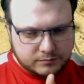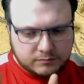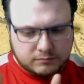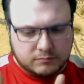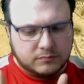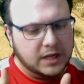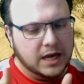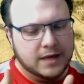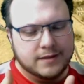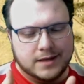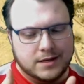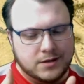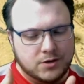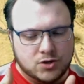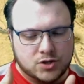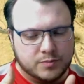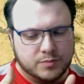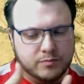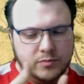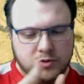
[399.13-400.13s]
and then you just
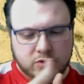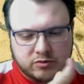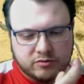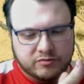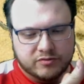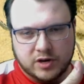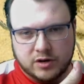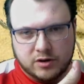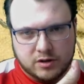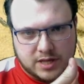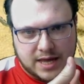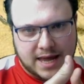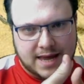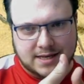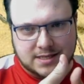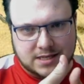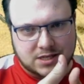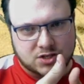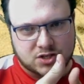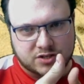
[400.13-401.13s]
move another 8
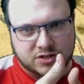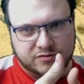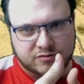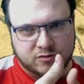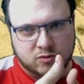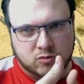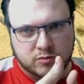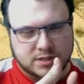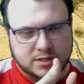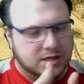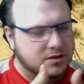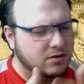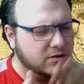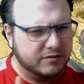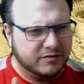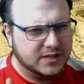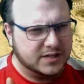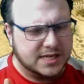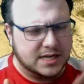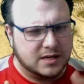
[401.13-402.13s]
inches forwards. I don't know if I
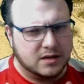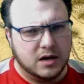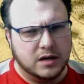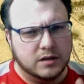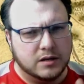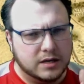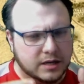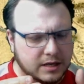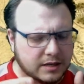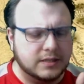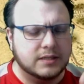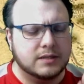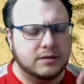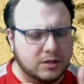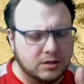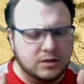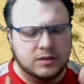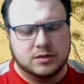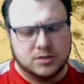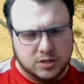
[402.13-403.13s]
said 9.
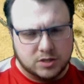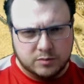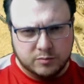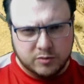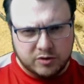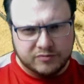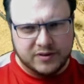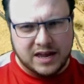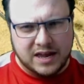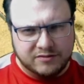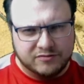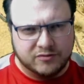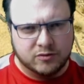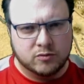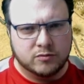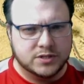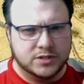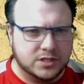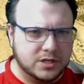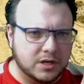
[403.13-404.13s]
So you move 8
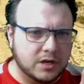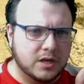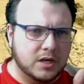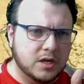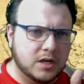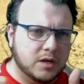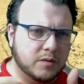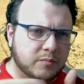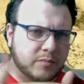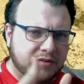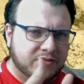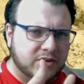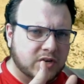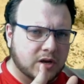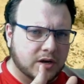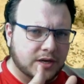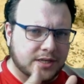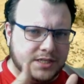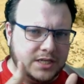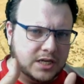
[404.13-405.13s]
forwards, pivot
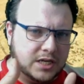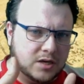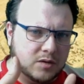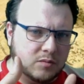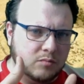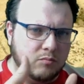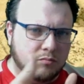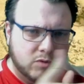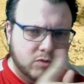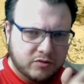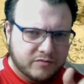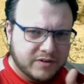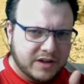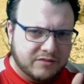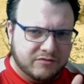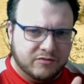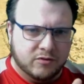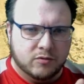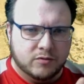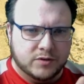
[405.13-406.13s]
90, move 8
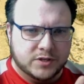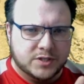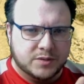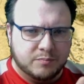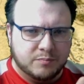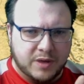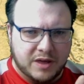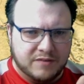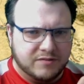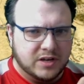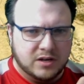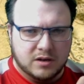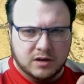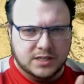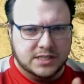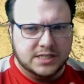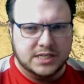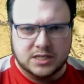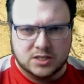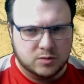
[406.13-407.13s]
forwards, pivot
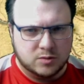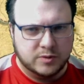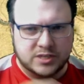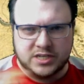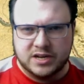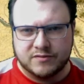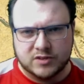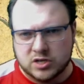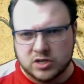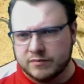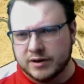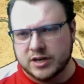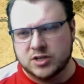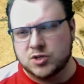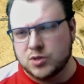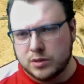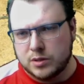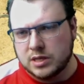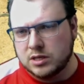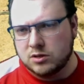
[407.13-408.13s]
90 to whichever direction you
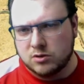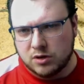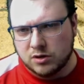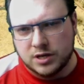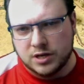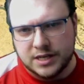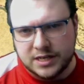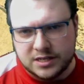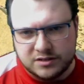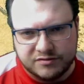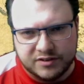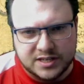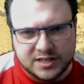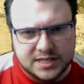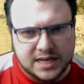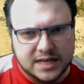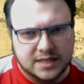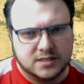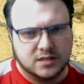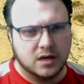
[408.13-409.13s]
think you're going to need to face
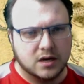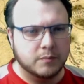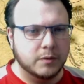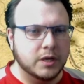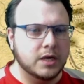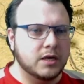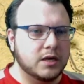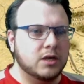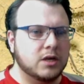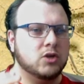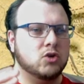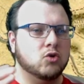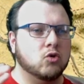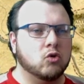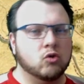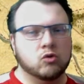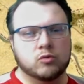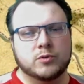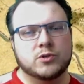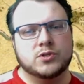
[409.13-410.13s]
next time. You're
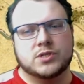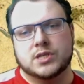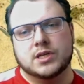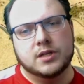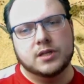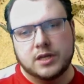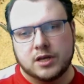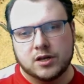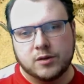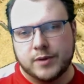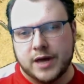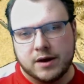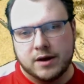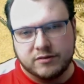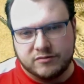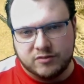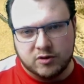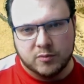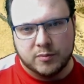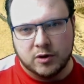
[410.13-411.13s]
almost certainly going to be out if
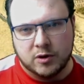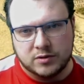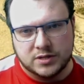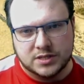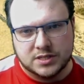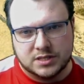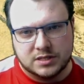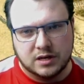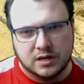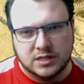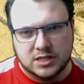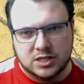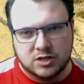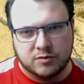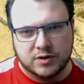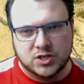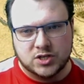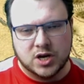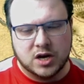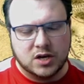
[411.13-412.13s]
your opponent's 90-degree
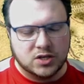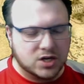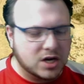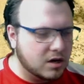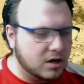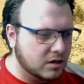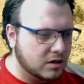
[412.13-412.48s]
charge arc.